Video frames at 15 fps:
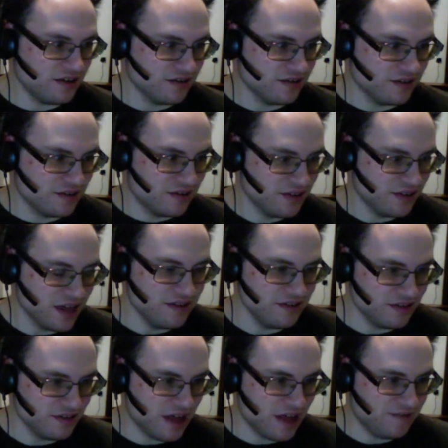then
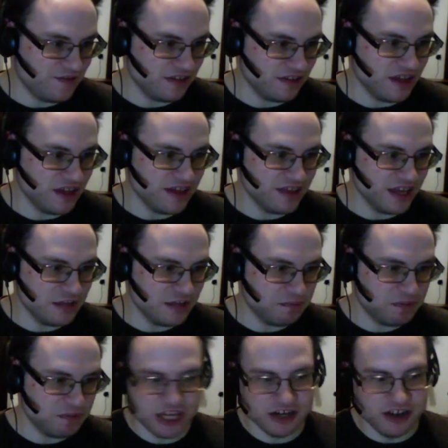then they get
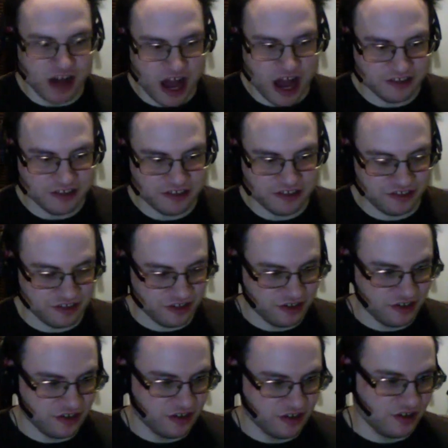penalized,
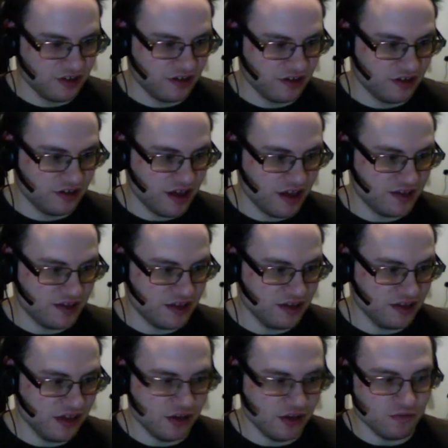and then they
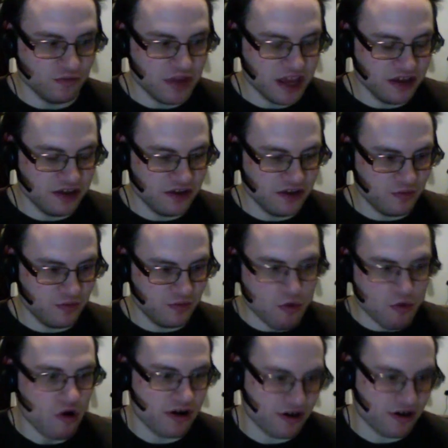don't make
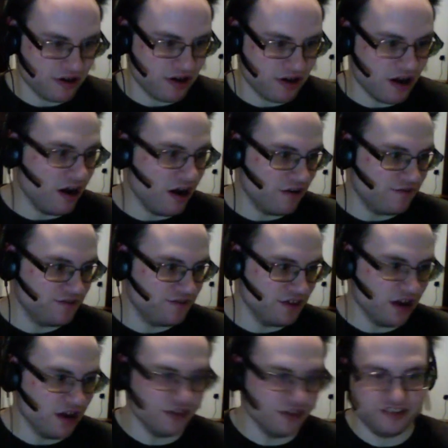more of the
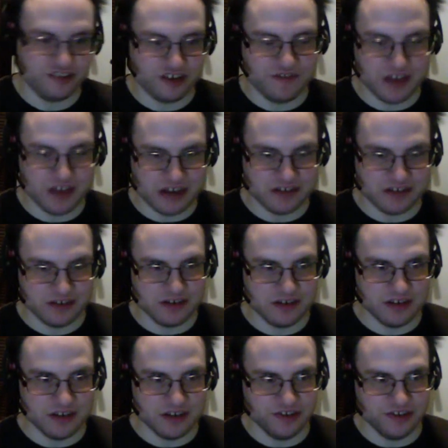other stuff that
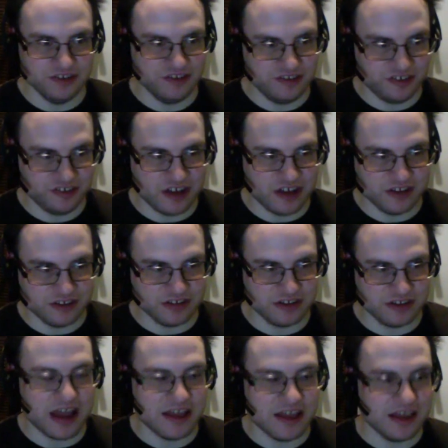isn't selling,
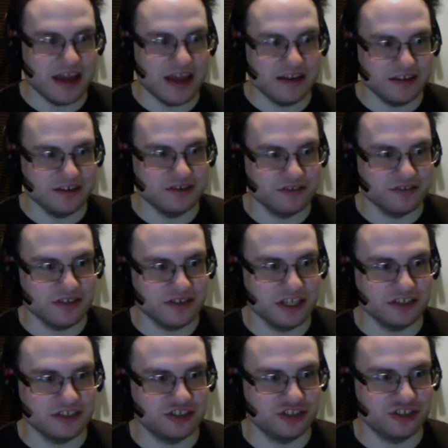that
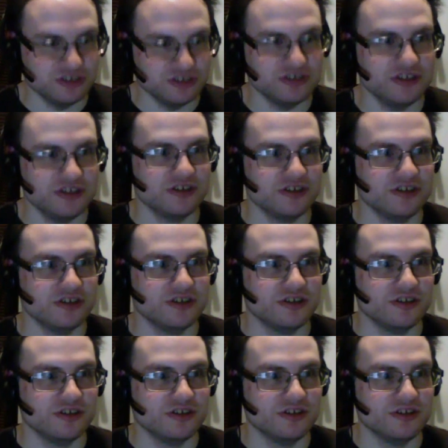should
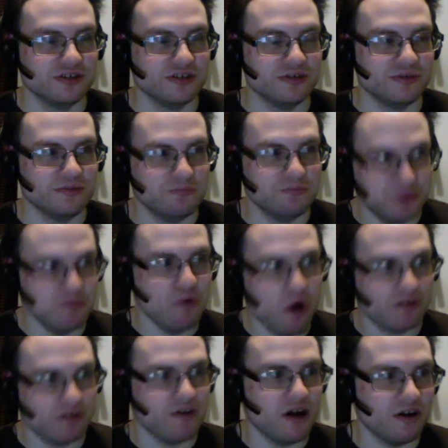be more
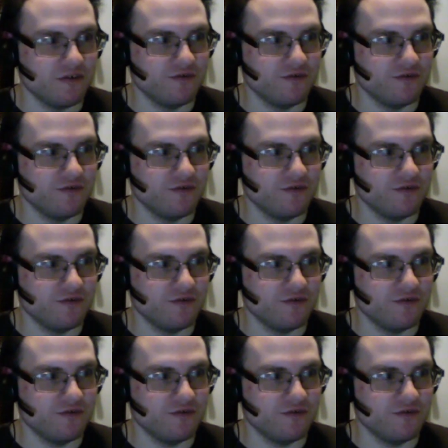of.